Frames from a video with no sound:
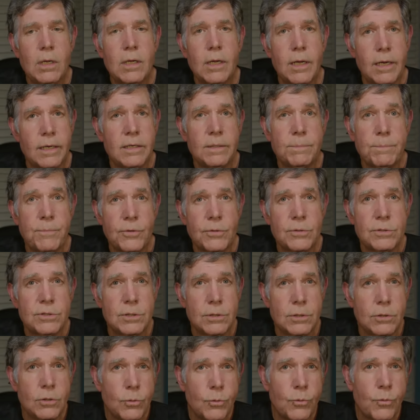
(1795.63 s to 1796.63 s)
kind of
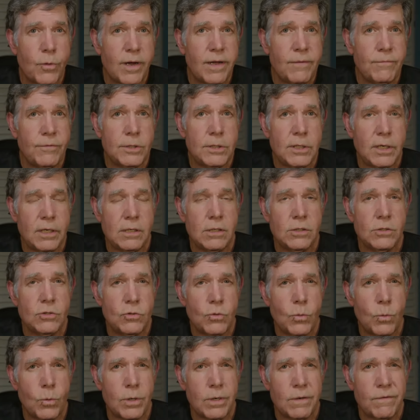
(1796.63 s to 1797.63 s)
person who
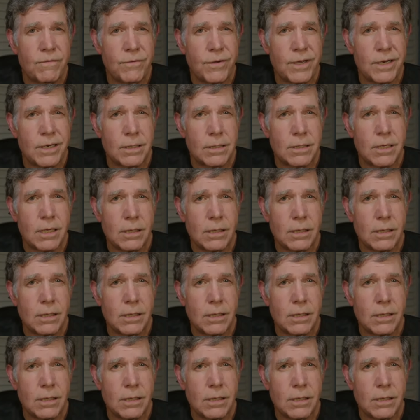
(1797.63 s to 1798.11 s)
gravitated toward Final